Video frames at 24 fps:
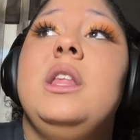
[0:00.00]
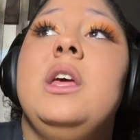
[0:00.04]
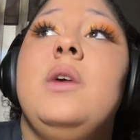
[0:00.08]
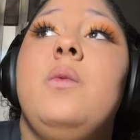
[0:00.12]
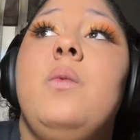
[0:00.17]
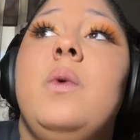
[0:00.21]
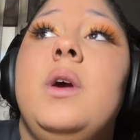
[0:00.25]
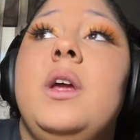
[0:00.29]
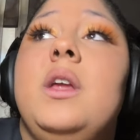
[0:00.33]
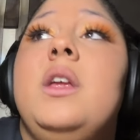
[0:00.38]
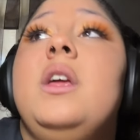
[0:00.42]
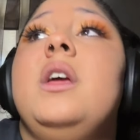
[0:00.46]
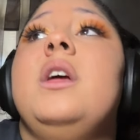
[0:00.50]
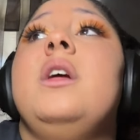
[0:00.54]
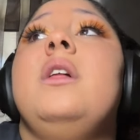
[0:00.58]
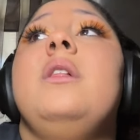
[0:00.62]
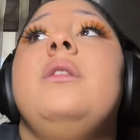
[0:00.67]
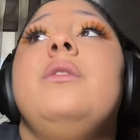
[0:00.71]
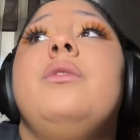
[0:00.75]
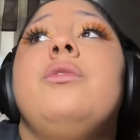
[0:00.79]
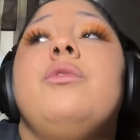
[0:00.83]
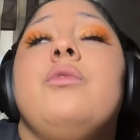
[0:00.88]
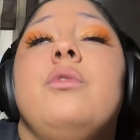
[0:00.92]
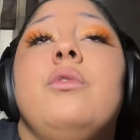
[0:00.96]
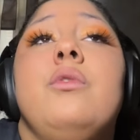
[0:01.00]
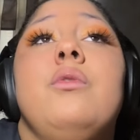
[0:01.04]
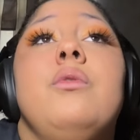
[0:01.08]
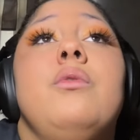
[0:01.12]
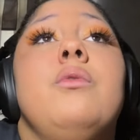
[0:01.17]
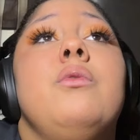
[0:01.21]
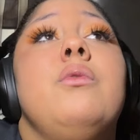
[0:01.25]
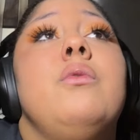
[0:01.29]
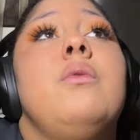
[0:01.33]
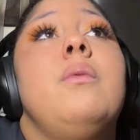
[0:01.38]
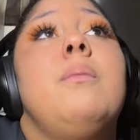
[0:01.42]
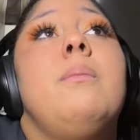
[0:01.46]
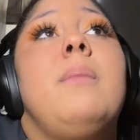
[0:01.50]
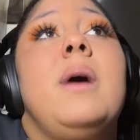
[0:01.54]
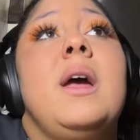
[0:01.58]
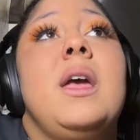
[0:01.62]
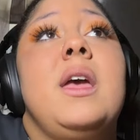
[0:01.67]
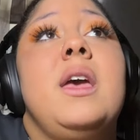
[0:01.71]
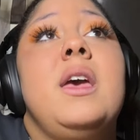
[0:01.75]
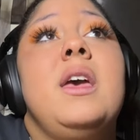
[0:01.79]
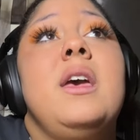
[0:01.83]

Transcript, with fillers: they went in through my